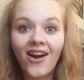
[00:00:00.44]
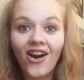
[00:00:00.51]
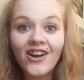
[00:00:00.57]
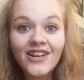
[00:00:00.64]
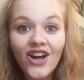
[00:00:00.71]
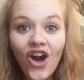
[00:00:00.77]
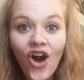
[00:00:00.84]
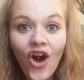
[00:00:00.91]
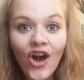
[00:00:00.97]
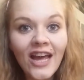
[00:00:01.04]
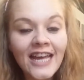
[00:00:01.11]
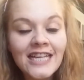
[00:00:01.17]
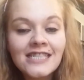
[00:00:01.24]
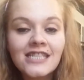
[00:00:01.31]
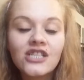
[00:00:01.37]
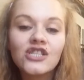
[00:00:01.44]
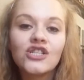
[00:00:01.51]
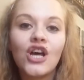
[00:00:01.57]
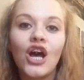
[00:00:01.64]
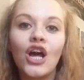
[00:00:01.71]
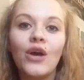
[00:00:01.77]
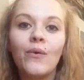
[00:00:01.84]
Hi guys,
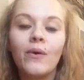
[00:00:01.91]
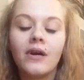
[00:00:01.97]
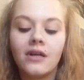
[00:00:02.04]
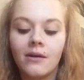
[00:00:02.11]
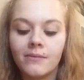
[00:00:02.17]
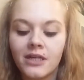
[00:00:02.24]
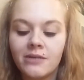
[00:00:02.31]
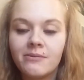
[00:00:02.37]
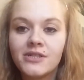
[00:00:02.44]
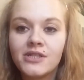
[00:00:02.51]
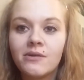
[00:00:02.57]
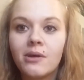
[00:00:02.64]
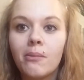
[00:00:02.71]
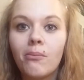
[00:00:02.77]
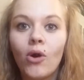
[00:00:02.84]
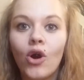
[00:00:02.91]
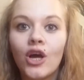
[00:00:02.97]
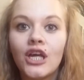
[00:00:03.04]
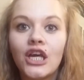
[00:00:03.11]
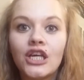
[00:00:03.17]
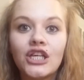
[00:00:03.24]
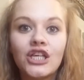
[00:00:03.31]
so I'm going to be doing
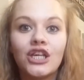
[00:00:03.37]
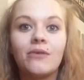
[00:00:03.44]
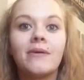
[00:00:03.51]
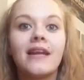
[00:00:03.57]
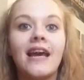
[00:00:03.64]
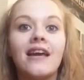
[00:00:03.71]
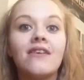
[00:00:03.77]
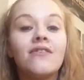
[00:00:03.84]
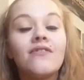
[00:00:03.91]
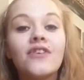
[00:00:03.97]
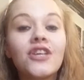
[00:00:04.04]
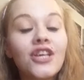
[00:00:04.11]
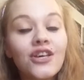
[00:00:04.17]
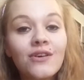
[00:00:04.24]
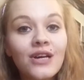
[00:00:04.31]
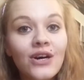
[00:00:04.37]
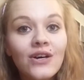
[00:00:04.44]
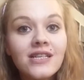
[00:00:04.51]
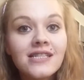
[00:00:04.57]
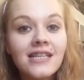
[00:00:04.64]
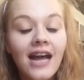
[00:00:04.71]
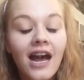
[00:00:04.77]
my Q&A for you
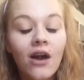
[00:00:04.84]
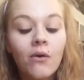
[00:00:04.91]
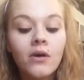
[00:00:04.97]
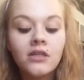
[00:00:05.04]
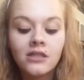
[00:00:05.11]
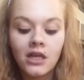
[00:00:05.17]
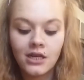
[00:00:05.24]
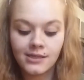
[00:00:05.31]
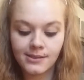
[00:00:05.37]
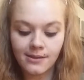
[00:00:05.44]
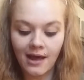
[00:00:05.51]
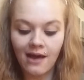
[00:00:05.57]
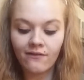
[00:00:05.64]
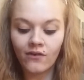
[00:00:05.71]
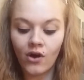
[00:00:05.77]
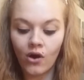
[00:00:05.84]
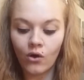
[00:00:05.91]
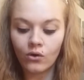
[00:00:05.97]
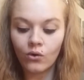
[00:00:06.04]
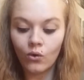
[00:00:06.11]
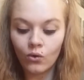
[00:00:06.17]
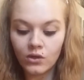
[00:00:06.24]
guys now. So I have
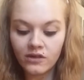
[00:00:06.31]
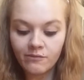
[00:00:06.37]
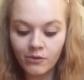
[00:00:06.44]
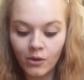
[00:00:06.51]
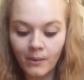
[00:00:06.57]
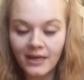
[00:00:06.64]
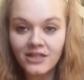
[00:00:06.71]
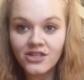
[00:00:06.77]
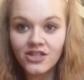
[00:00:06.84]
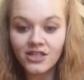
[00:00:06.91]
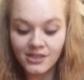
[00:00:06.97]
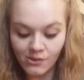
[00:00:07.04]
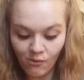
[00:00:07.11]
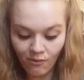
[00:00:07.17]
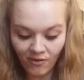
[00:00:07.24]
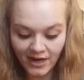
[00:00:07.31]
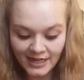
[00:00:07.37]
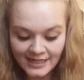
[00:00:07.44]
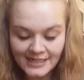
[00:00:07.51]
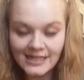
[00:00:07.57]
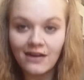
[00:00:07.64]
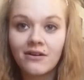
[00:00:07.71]
got all of my questions
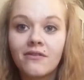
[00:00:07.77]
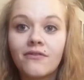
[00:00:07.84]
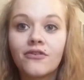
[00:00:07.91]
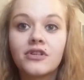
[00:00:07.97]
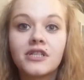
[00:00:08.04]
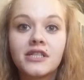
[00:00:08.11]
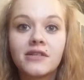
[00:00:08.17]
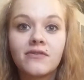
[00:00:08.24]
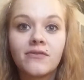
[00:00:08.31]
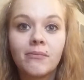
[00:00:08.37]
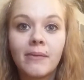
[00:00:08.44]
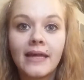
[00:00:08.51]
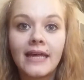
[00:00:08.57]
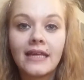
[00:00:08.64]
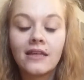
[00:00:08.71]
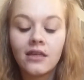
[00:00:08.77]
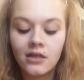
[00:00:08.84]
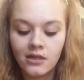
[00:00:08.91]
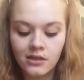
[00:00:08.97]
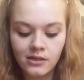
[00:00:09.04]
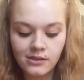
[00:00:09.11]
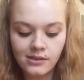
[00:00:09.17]
written down in front of me,
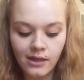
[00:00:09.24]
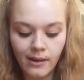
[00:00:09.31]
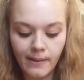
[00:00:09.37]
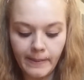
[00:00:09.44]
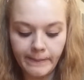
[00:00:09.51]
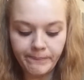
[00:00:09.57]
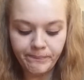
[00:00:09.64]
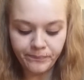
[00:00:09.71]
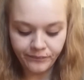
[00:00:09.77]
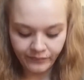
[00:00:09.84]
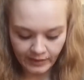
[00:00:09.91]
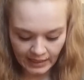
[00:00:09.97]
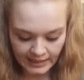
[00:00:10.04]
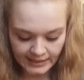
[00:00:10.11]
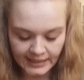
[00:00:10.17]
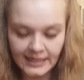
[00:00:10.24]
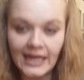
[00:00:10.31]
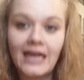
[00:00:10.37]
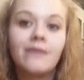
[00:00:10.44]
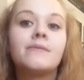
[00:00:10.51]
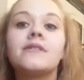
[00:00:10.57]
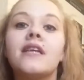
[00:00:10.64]
and your
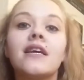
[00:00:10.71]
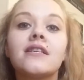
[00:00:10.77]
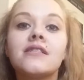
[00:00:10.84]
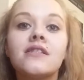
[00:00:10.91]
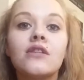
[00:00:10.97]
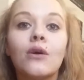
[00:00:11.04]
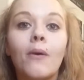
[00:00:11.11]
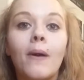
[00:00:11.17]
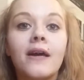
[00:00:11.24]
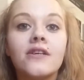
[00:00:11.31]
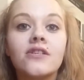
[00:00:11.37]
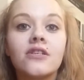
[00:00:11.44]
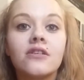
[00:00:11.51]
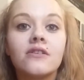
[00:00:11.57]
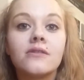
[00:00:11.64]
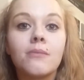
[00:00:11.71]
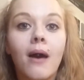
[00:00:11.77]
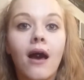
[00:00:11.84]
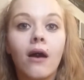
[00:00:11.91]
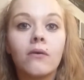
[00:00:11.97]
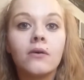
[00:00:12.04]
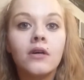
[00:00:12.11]
names next to the question as
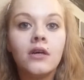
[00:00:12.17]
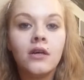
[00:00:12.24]
well.